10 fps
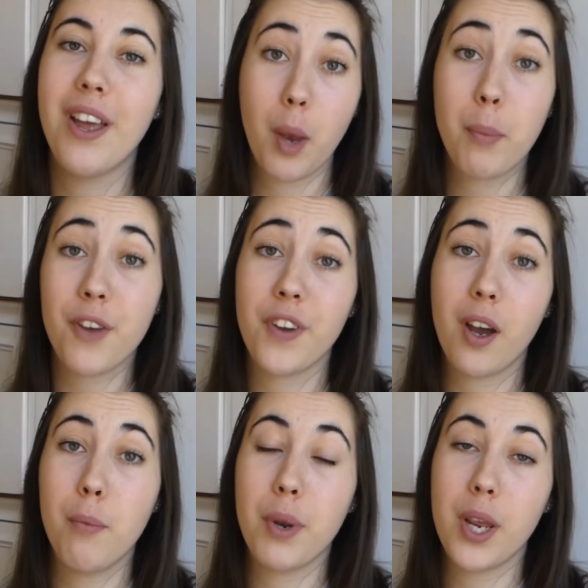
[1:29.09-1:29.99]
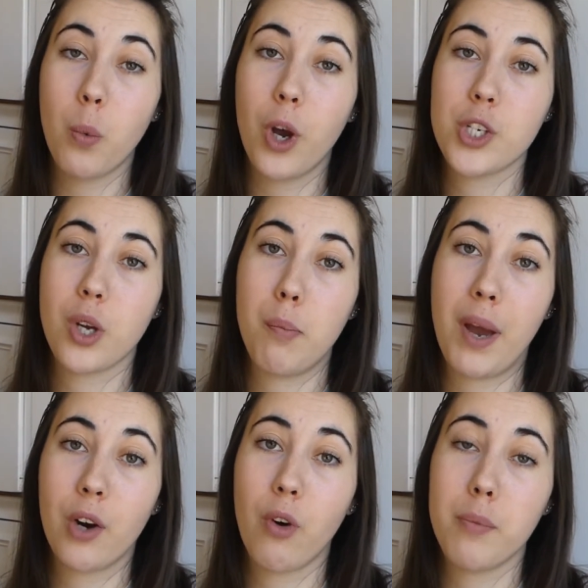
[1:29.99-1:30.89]
But if a company were to go
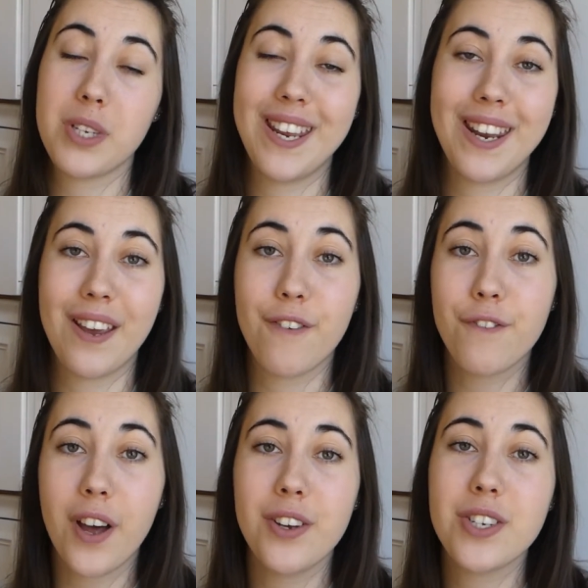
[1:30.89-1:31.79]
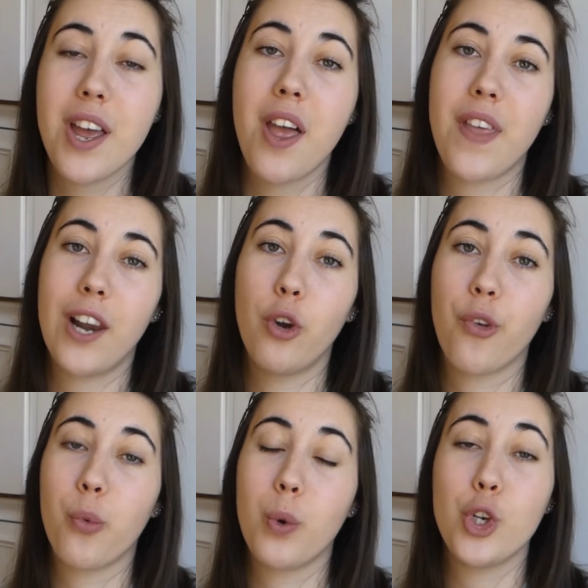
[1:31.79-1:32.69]
bankrupt in a fund, that
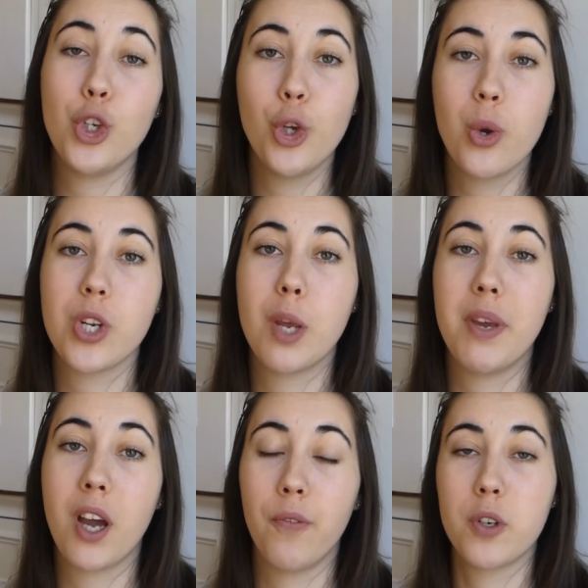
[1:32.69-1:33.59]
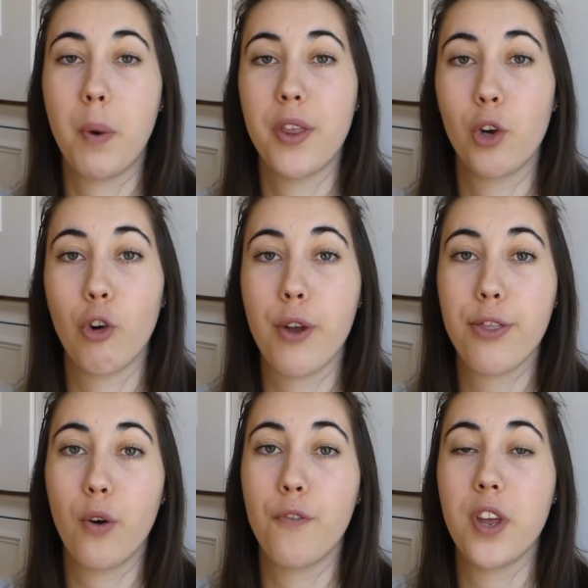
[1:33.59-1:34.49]
loss would usually be covered by the growth
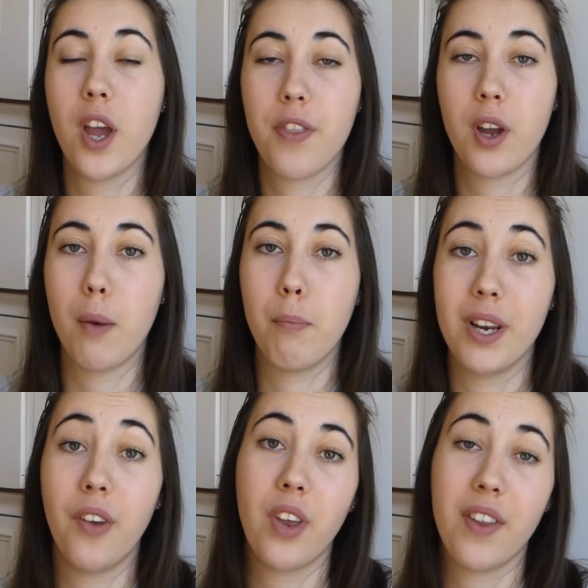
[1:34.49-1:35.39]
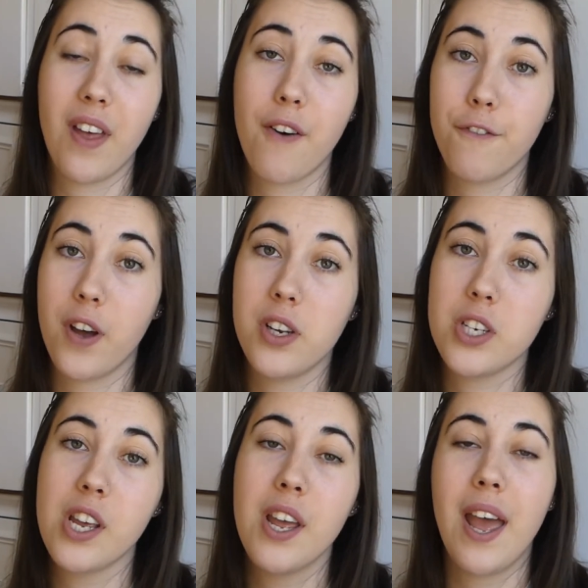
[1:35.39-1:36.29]
of the other companies in that fund,
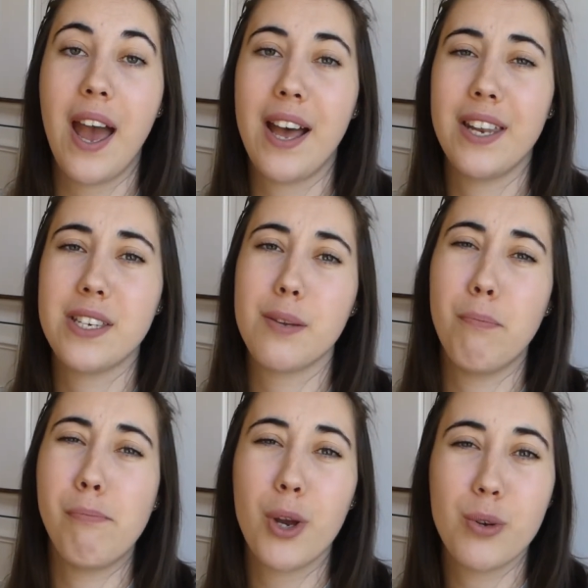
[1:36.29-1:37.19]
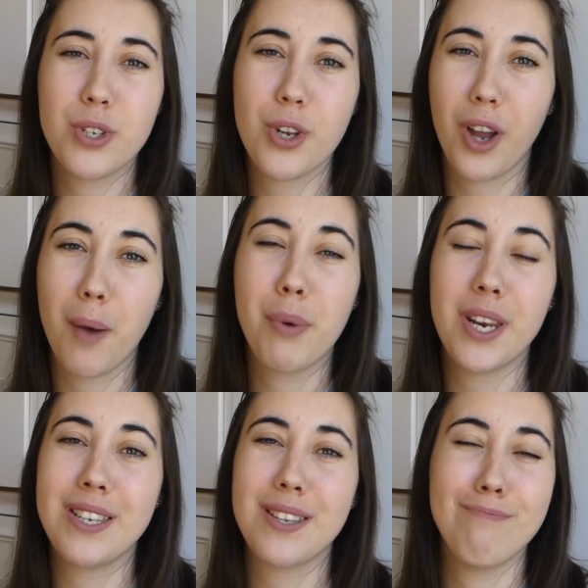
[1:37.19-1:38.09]
and most
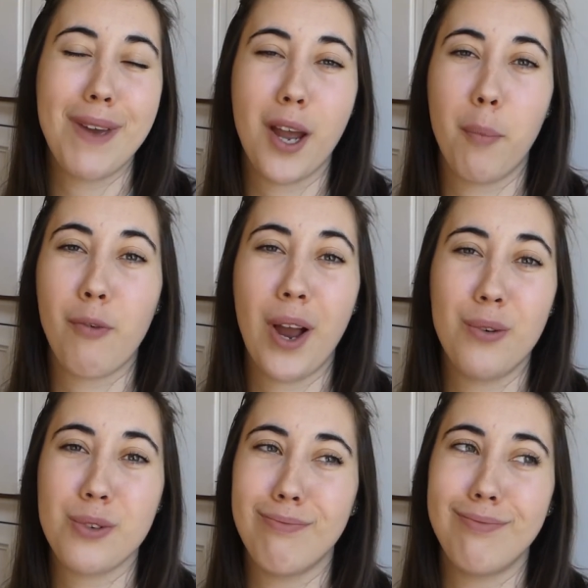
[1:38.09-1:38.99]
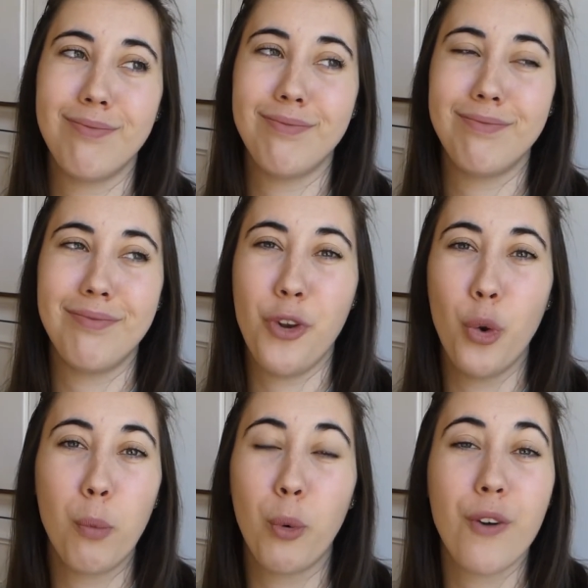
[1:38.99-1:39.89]
companies make up around
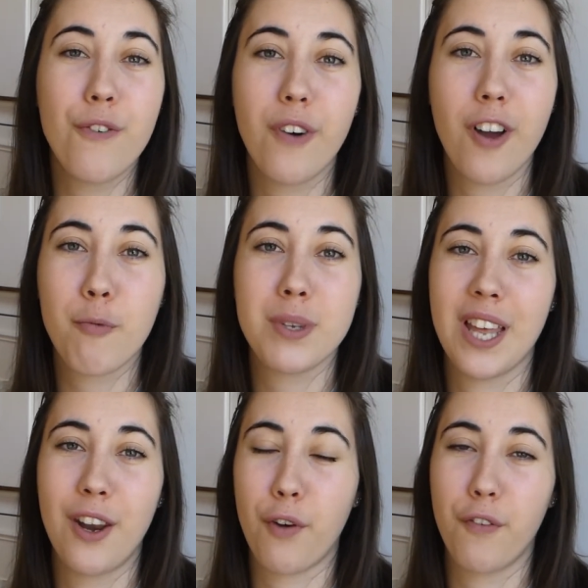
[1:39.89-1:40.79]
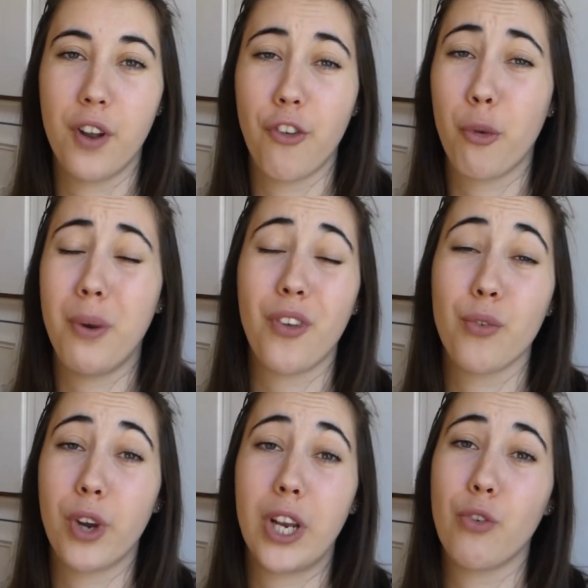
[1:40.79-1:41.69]
0.5% of a fund, so it's a
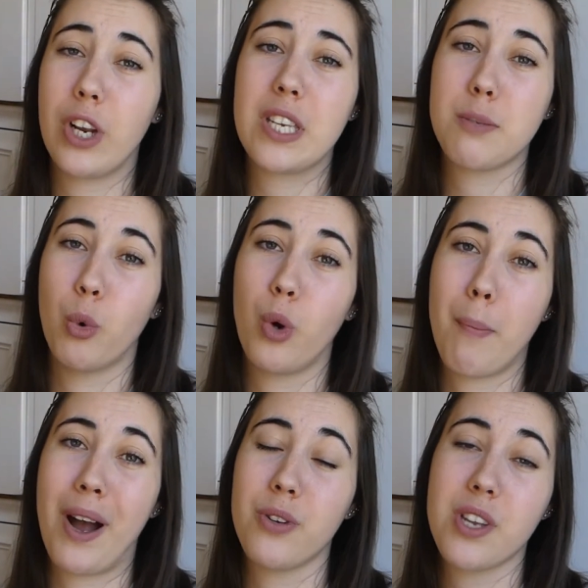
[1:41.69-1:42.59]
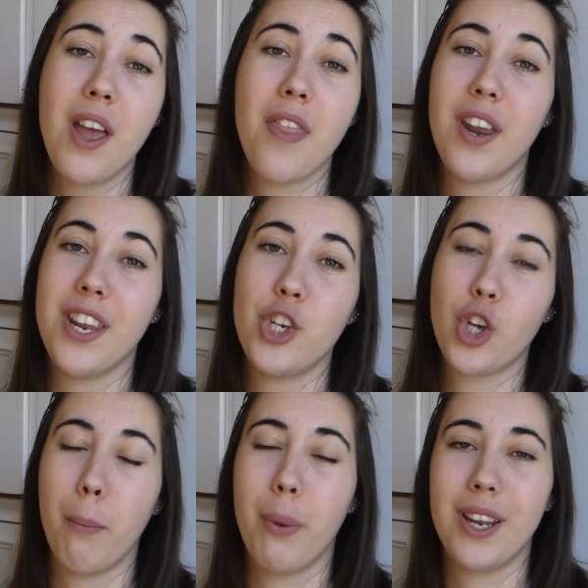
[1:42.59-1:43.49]
really small amount that each
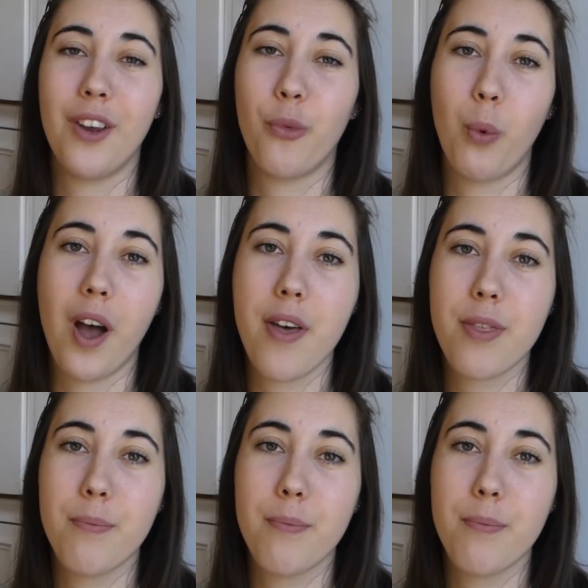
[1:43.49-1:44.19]
company is worth.